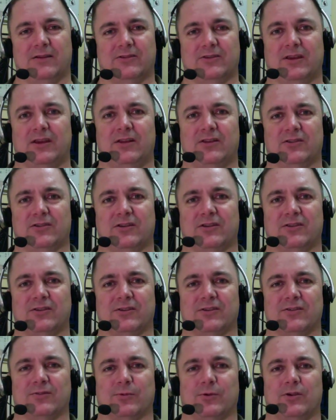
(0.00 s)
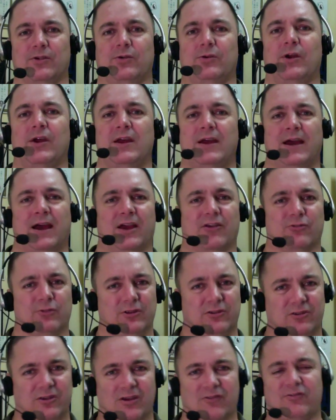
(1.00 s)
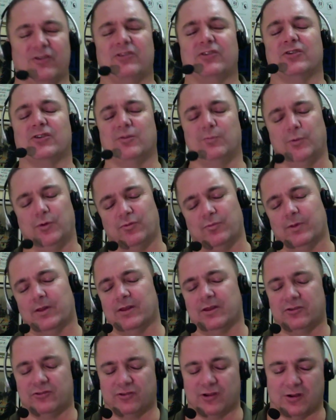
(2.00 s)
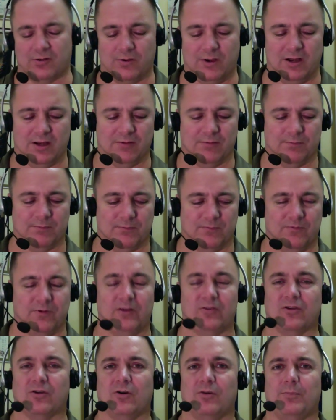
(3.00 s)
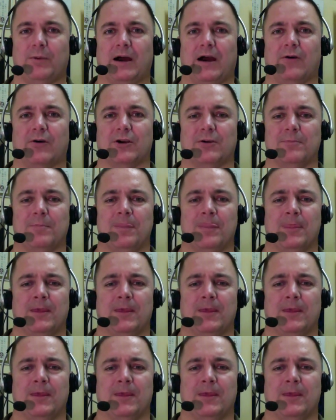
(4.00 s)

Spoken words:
instances where you actually see a physical movement that's generating physical power.